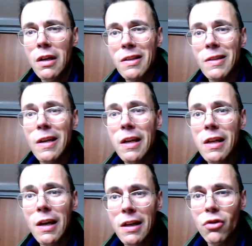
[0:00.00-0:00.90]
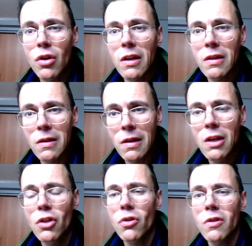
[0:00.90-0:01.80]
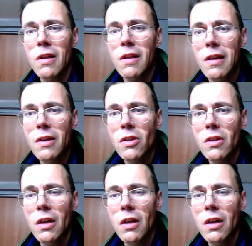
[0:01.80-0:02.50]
psychiatry and issues like this,